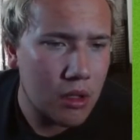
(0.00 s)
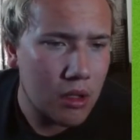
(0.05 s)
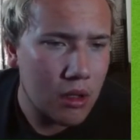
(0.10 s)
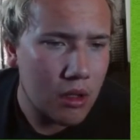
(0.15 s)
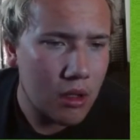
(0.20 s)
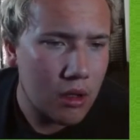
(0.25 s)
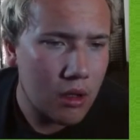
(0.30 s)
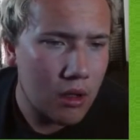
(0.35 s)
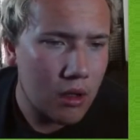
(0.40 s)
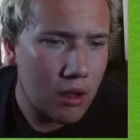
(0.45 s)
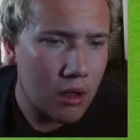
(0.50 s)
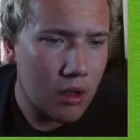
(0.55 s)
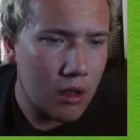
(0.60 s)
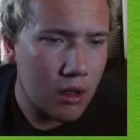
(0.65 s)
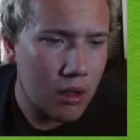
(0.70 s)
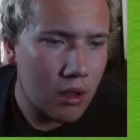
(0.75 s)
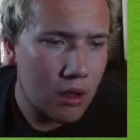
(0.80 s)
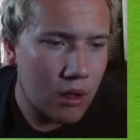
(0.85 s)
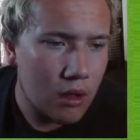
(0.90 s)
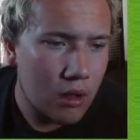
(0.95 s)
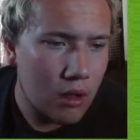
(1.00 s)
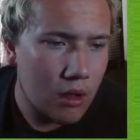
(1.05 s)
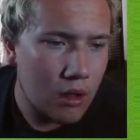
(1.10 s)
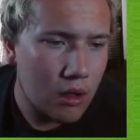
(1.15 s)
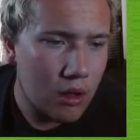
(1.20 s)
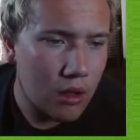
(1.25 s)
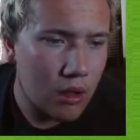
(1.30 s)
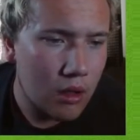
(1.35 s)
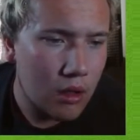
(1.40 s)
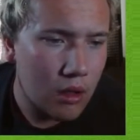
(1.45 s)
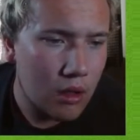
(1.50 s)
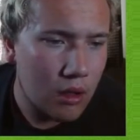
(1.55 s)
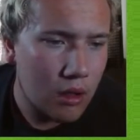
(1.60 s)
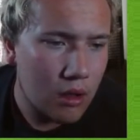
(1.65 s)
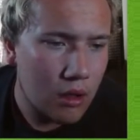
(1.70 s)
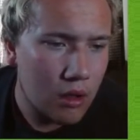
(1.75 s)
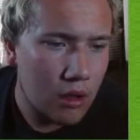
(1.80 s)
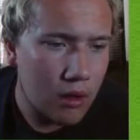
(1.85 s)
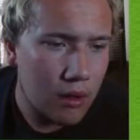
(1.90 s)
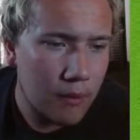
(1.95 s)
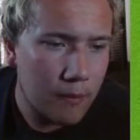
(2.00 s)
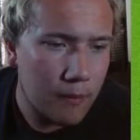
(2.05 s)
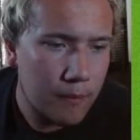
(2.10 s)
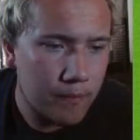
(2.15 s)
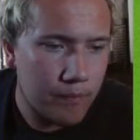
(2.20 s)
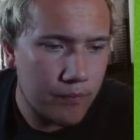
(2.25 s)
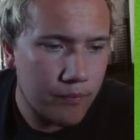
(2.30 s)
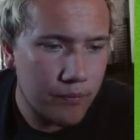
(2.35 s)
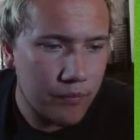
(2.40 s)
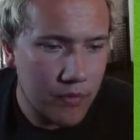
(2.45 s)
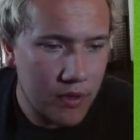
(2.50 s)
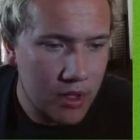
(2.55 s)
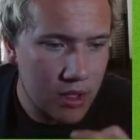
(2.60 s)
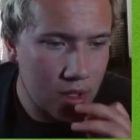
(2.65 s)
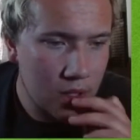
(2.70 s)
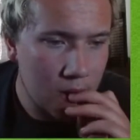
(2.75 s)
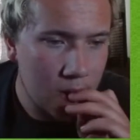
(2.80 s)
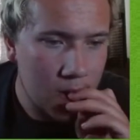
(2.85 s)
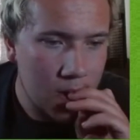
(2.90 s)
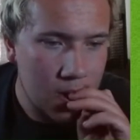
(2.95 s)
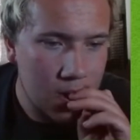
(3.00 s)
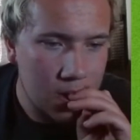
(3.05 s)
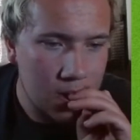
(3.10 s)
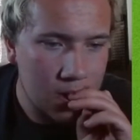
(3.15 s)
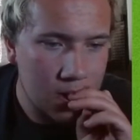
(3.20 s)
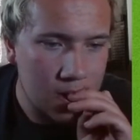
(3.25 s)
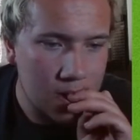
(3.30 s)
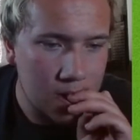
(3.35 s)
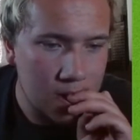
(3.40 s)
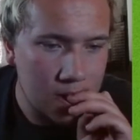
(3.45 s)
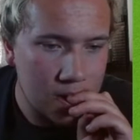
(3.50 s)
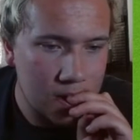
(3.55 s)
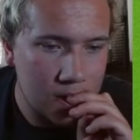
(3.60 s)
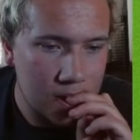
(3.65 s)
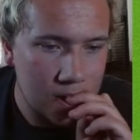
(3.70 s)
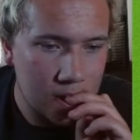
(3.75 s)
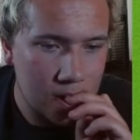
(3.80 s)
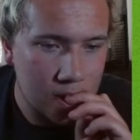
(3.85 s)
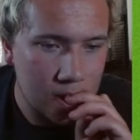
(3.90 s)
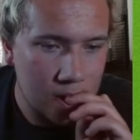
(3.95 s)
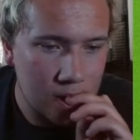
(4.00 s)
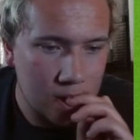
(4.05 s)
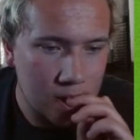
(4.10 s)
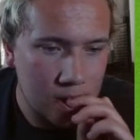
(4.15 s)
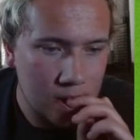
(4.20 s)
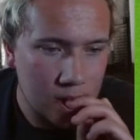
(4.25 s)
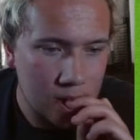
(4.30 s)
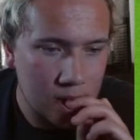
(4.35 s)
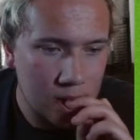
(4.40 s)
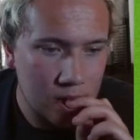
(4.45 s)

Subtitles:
(no one is talking)